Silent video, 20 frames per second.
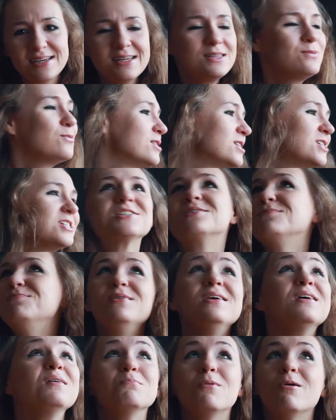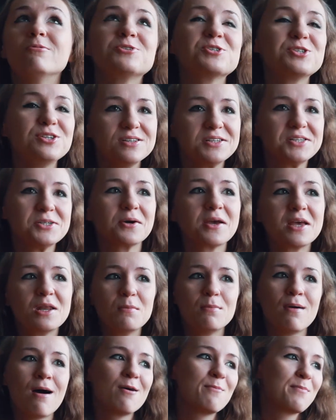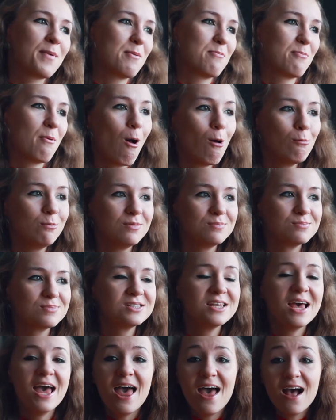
It was just me emotionally talking about my problems.